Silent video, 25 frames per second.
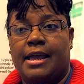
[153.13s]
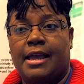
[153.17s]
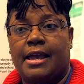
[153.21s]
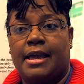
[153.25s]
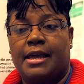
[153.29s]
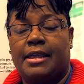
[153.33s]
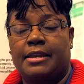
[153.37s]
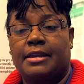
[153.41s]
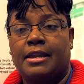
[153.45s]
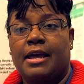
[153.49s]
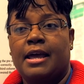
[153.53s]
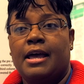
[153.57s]

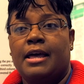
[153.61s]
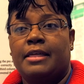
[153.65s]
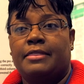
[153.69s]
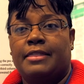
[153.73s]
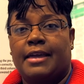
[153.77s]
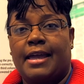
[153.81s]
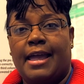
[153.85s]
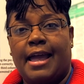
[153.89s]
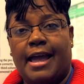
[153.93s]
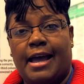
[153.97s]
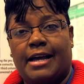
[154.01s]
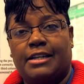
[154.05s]
and
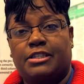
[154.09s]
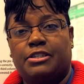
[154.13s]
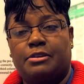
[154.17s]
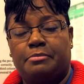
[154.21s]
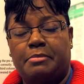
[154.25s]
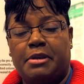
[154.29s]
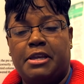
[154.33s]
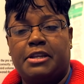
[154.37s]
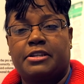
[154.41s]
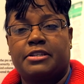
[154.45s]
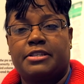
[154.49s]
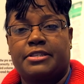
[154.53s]
they had to
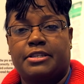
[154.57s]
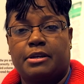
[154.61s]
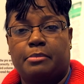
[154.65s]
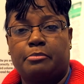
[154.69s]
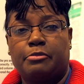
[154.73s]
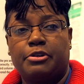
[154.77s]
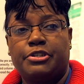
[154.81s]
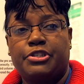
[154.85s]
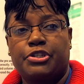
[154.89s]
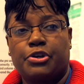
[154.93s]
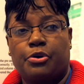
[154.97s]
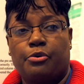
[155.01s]
meet a
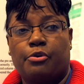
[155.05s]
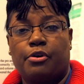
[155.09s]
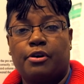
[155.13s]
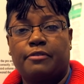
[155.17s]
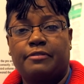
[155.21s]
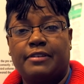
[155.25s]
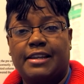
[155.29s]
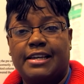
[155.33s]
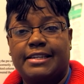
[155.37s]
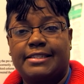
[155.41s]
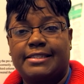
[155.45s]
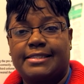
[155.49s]
summary score
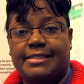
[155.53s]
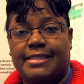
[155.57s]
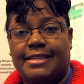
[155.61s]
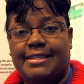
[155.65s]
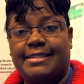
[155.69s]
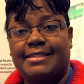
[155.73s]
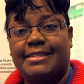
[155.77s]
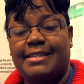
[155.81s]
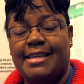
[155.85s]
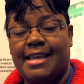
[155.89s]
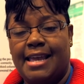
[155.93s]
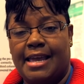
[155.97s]
of less
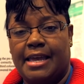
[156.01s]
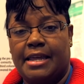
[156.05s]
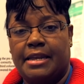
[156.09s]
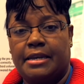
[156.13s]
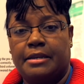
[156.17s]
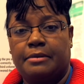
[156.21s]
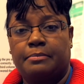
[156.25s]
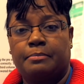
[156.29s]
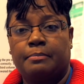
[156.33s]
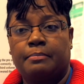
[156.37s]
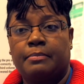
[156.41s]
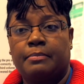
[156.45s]
than 10.